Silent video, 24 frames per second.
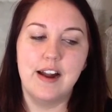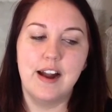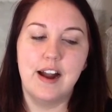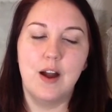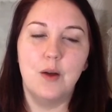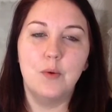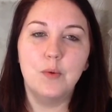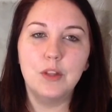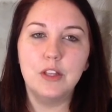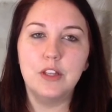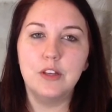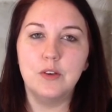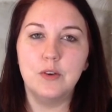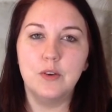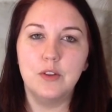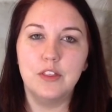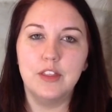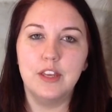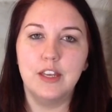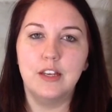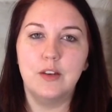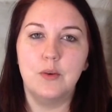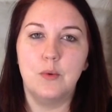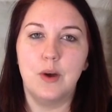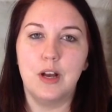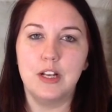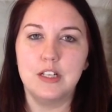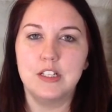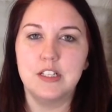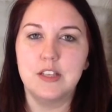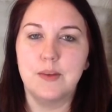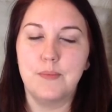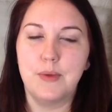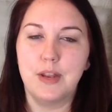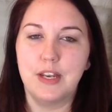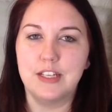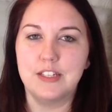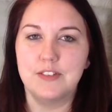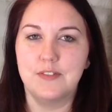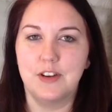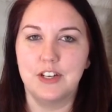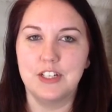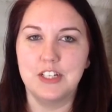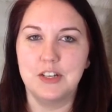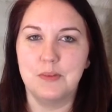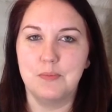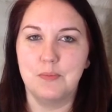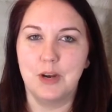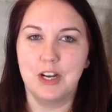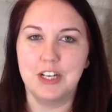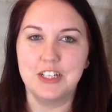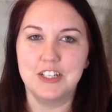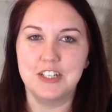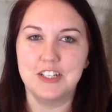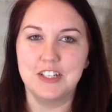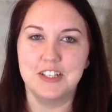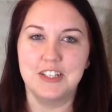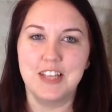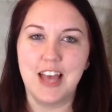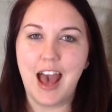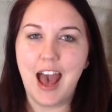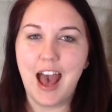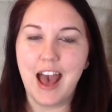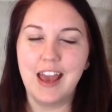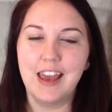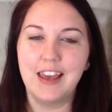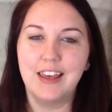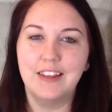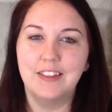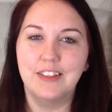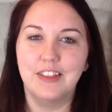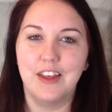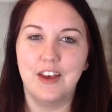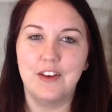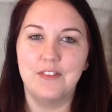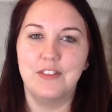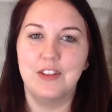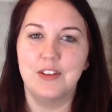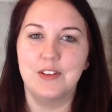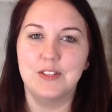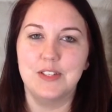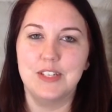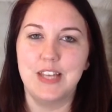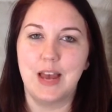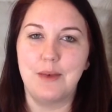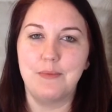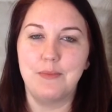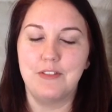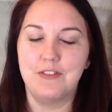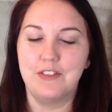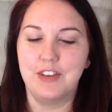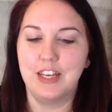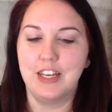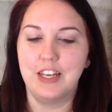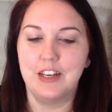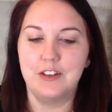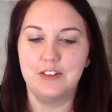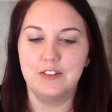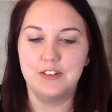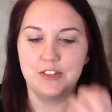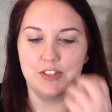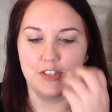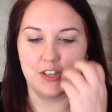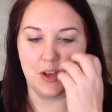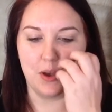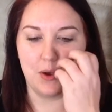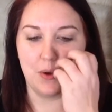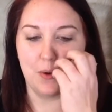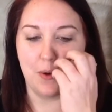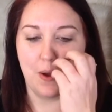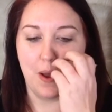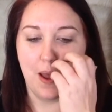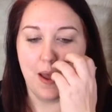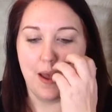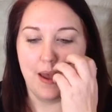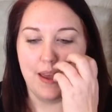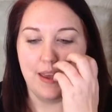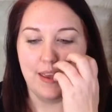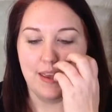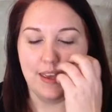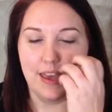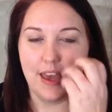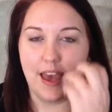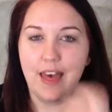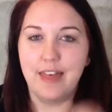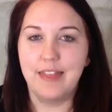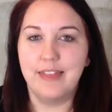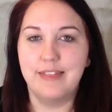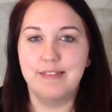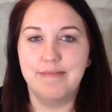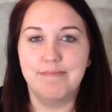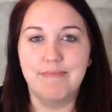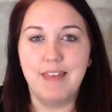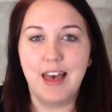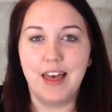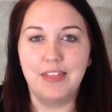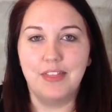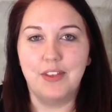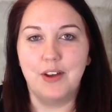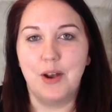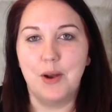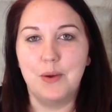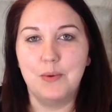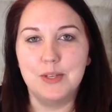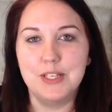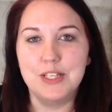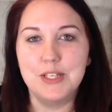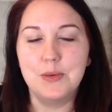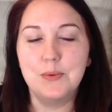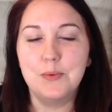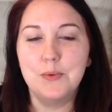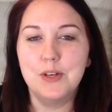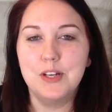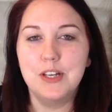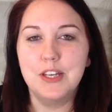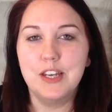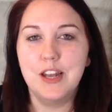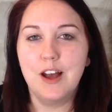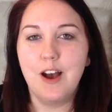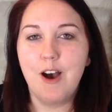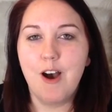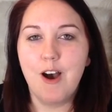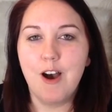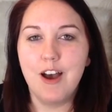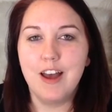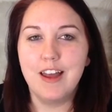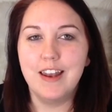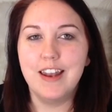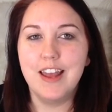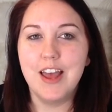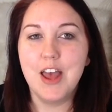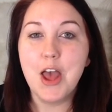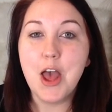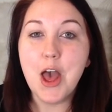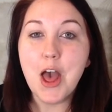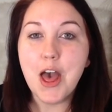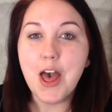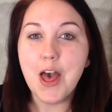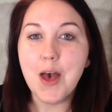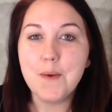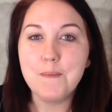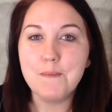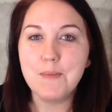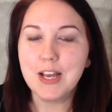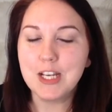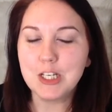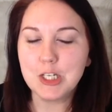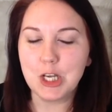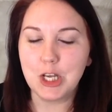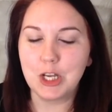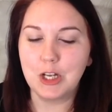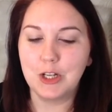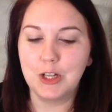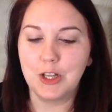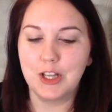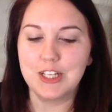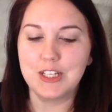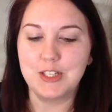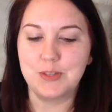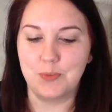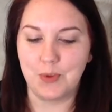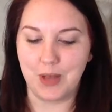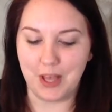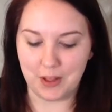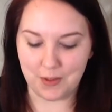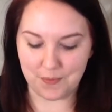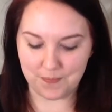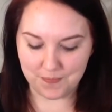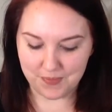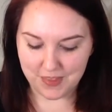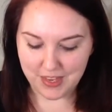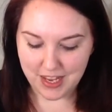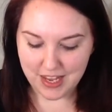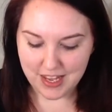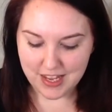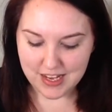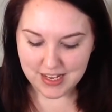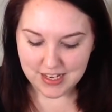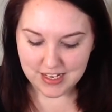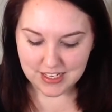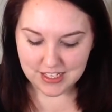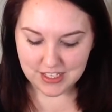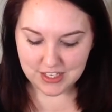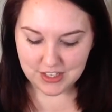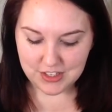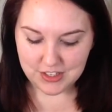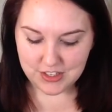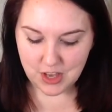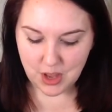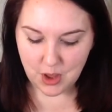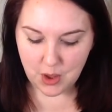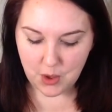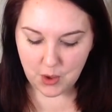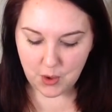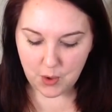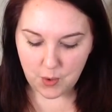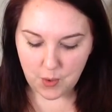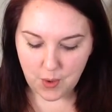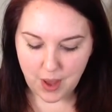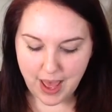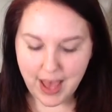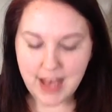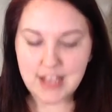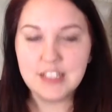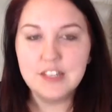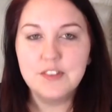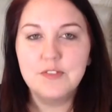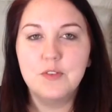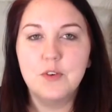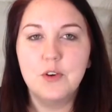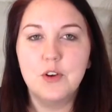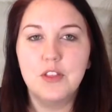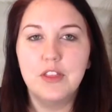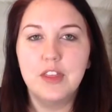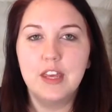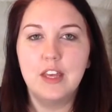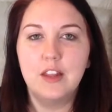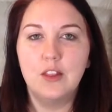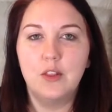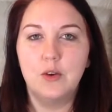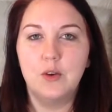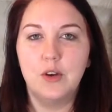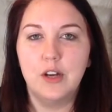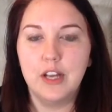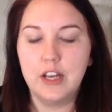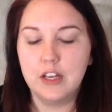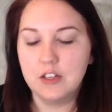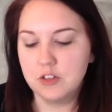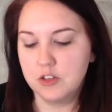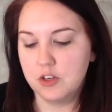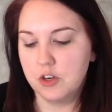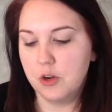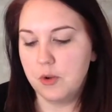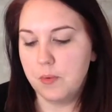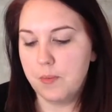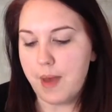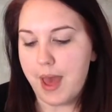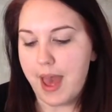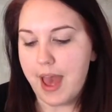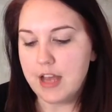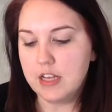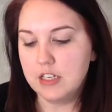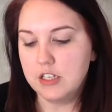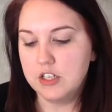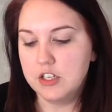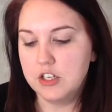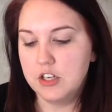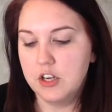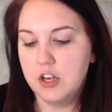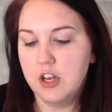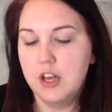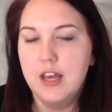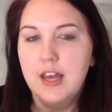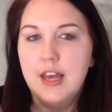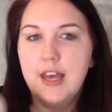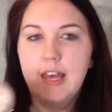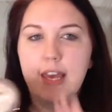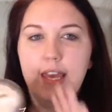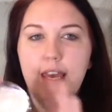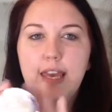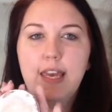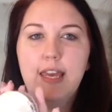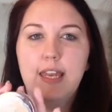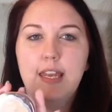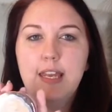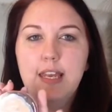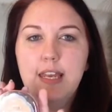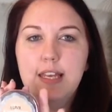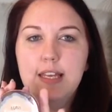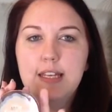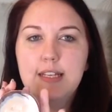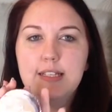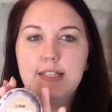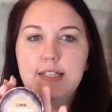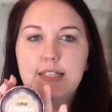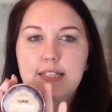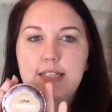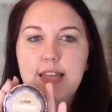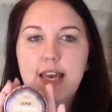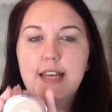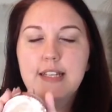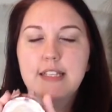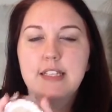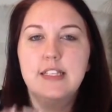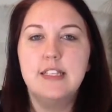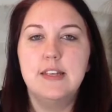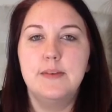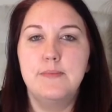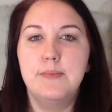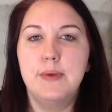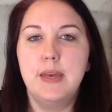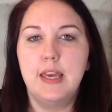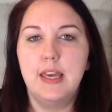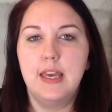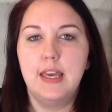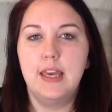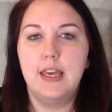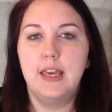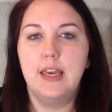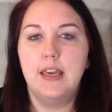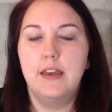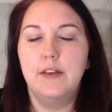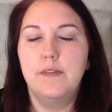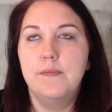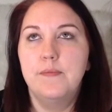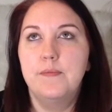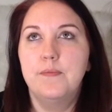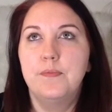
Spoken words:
a really cool thing to watch somebody's first impressions. I love those type of videos, so yeah, I thought I would do one on my channel as well. So as for the L'Oreal True Match, it is said to be